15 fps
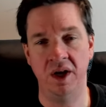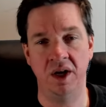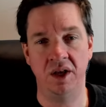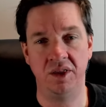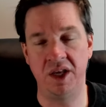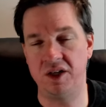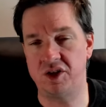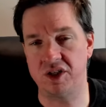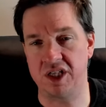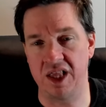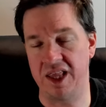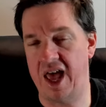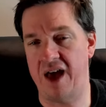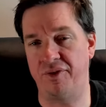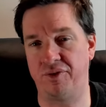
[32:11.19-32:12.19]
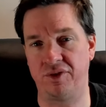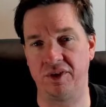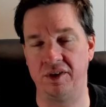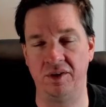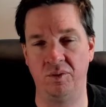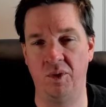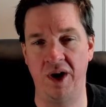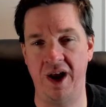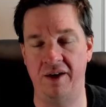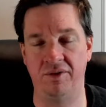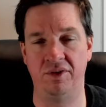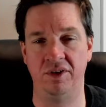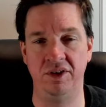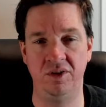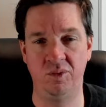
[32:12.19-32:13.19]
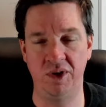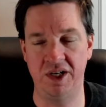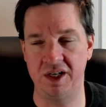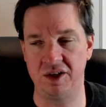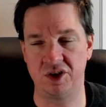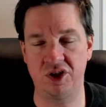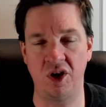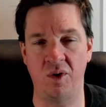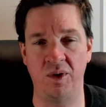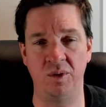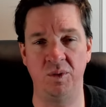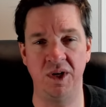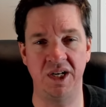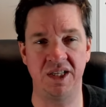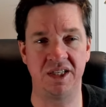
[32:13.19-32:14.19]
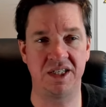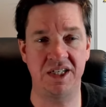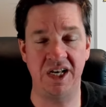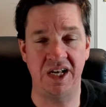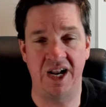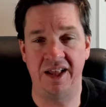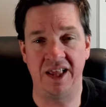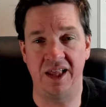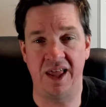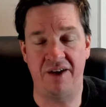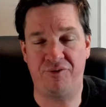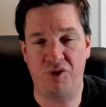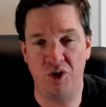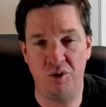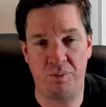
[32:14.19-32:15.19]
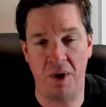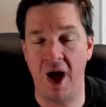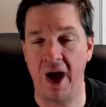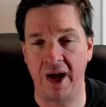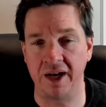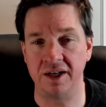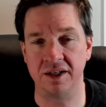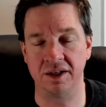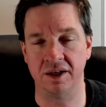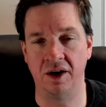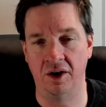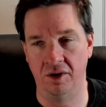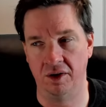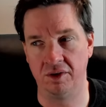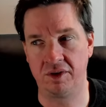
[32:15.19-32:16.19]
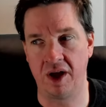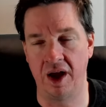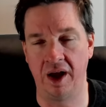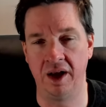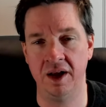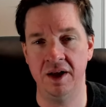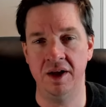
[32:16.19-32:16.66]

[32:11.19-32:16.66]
They just left. Whatever. We didn't show it. We didn't see it. And they left Loot behind. Oh, okay.